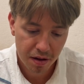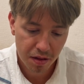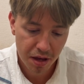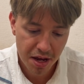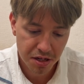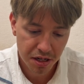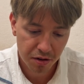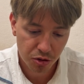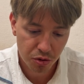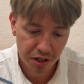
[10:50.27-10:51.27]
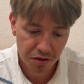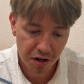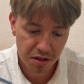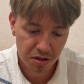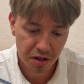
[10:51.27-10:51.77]
the idea to
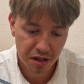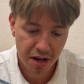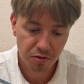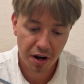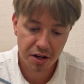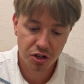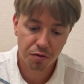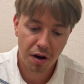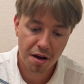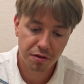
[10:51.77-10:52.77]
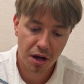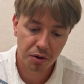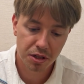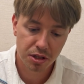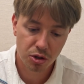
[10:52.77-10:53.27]
activate the knight via g5.
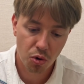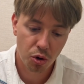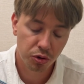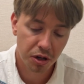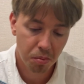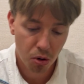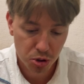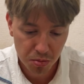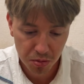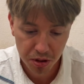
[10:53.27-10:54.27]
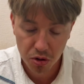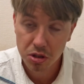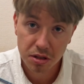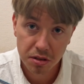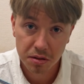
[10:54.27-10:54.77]
Now it's no longer possible
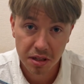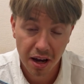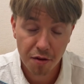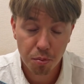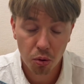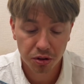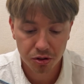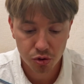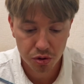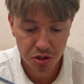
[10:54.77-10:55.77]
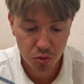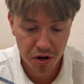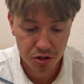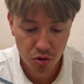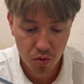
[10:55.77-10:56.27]
because the f-pawn controls the
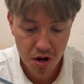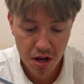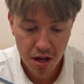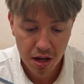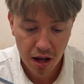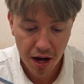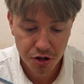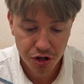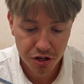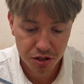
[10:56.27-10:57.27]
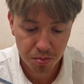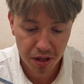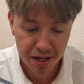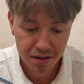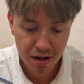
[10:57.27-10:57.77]
square. So I change the
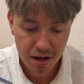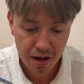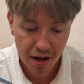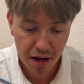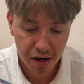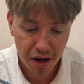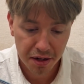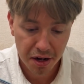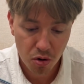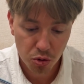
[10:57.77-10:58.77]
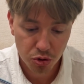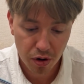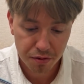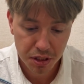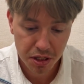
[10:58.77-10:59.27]
plan, and I go to
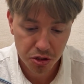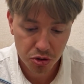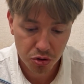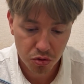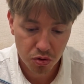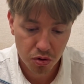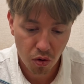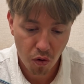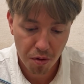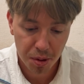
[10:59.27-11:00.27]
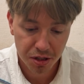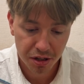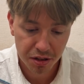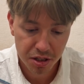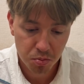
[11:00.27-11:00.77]
f6 to
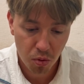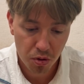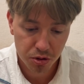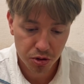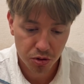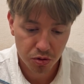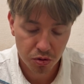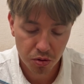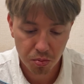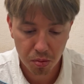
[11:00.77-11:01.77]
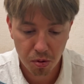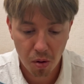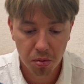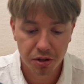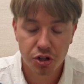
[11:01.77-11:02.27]
overprotect this pawn, to
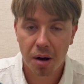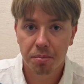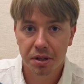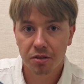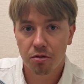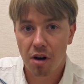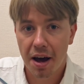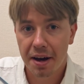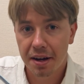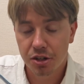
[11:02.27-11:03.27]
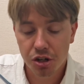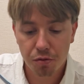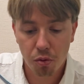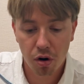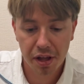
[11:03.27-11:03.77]
probably jump in via
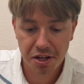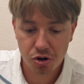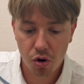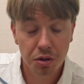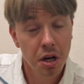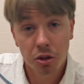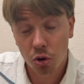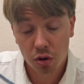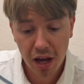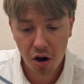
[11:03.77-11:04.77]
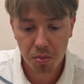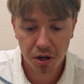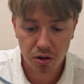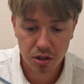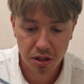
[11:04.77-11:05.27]
g4 later on. Not now,
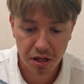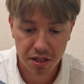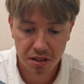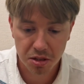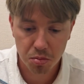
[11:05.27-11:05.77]
because he has this